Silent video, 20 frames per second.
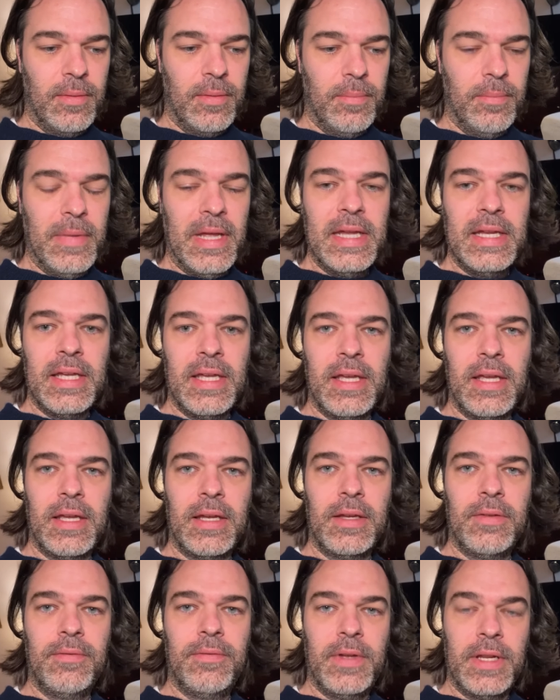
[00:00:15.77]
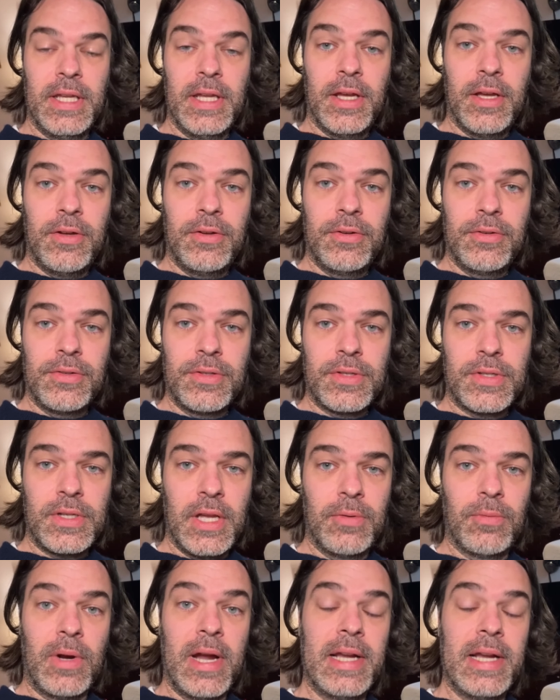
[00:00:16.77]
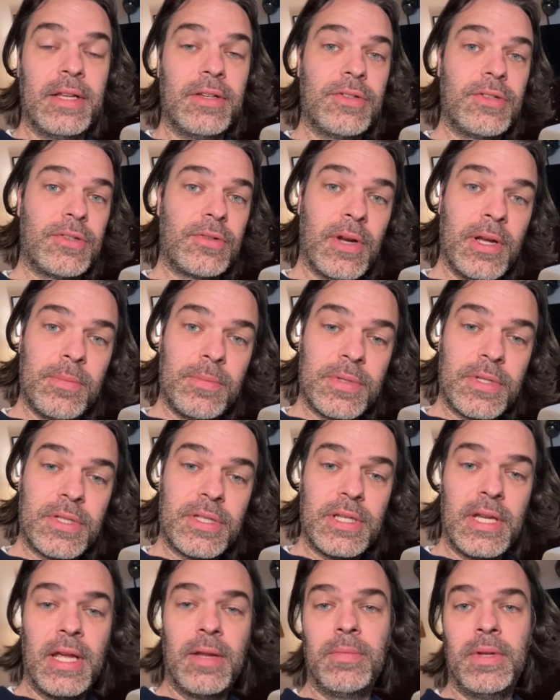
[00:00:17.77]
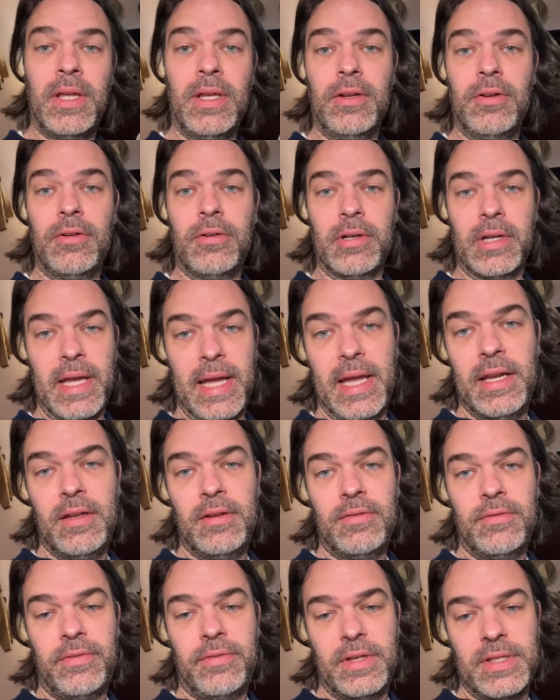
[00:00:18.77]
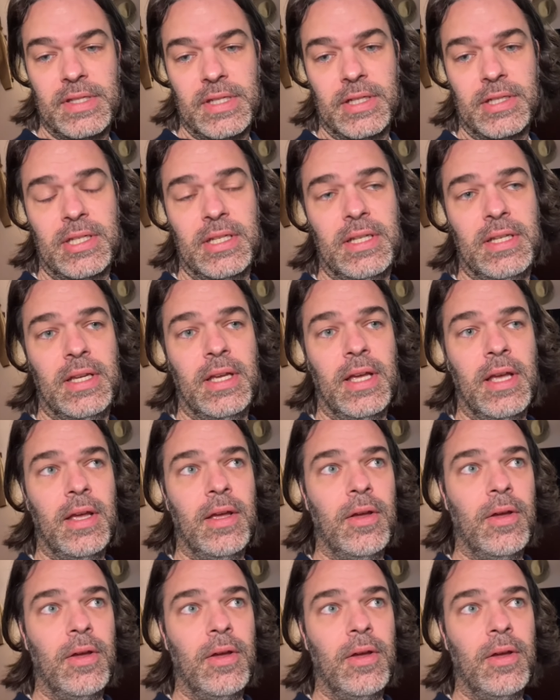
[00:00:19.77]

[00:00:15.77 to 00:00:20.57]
making videos and writing scripts and being creative has actually